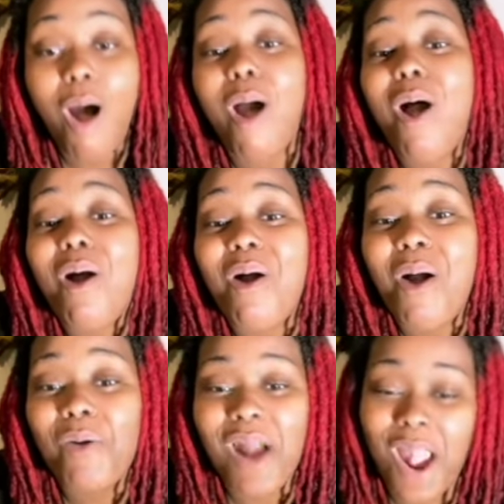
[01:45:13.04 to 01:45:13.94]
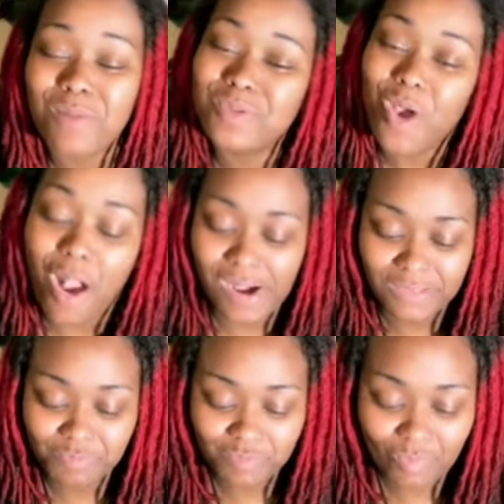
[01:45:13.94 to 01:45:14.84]
Oh, okay. I'm
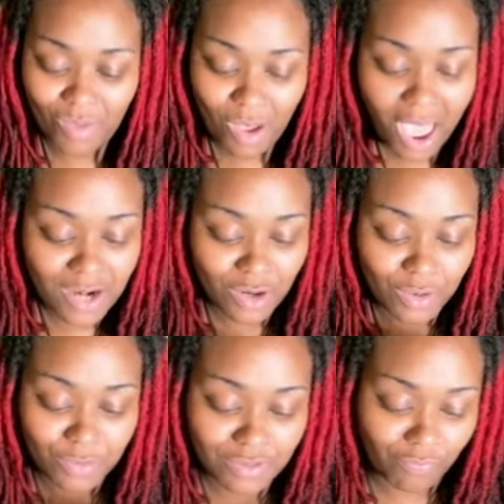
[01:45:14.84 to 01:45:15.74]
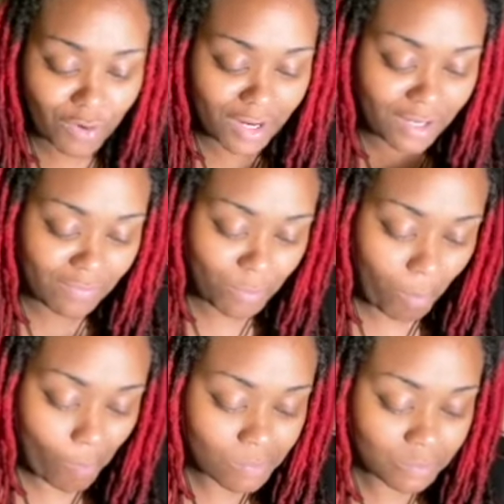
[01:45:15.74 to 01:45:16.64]
sorry. I didn't know you was afraid
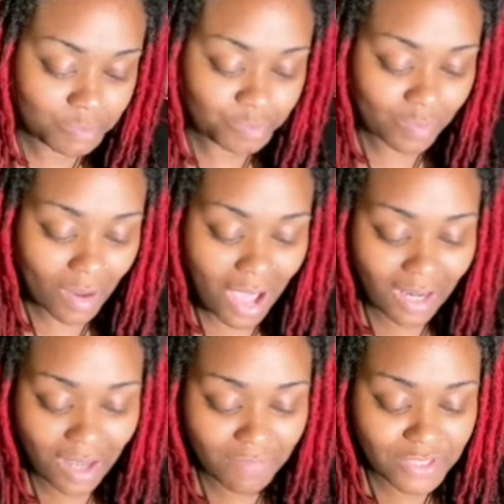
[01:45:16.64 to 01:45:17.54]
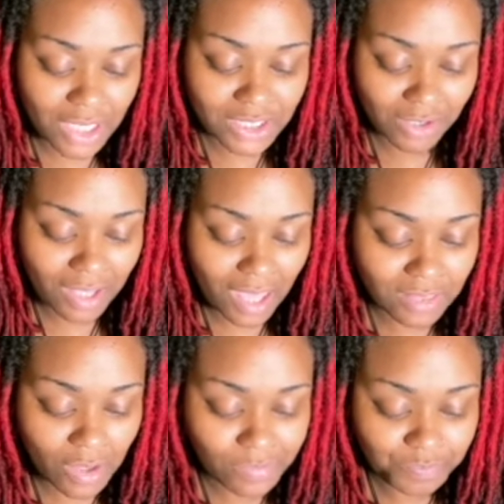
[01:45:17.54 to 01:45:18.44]
of him. I love Cheshire
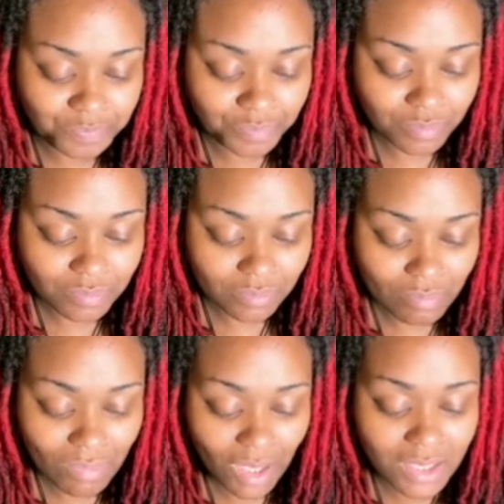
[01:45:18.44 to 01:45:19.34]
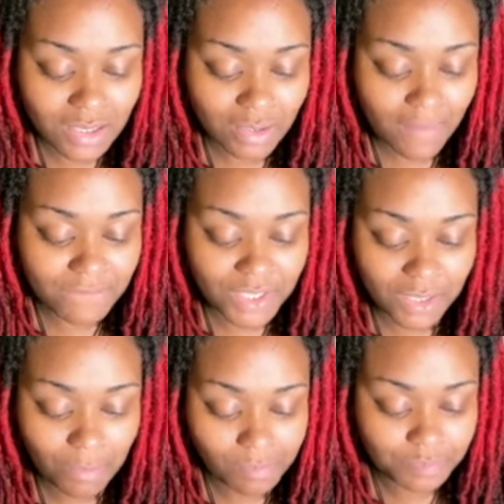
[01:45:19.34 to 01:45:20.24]
Cat, though. He's so damn
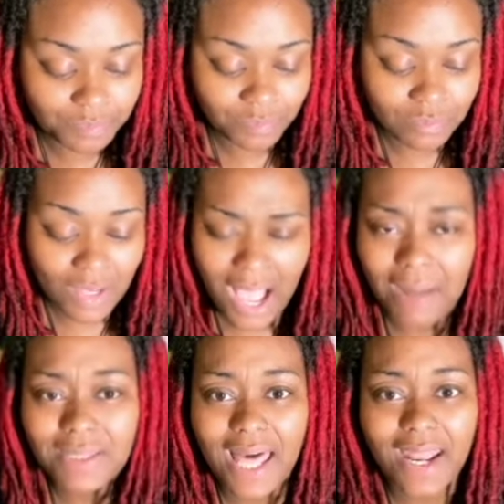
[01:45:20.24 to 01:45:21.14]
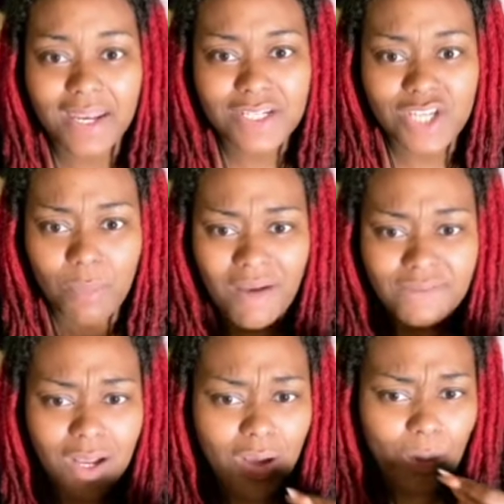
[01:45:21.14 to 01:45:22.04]
funny. I'm glad I didn't show
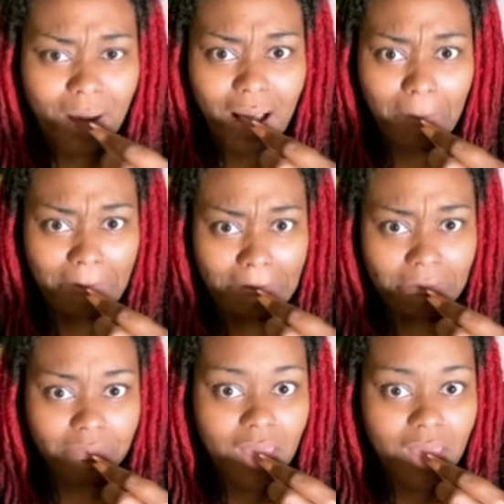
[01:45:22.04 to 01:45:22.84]
my Funko Pop.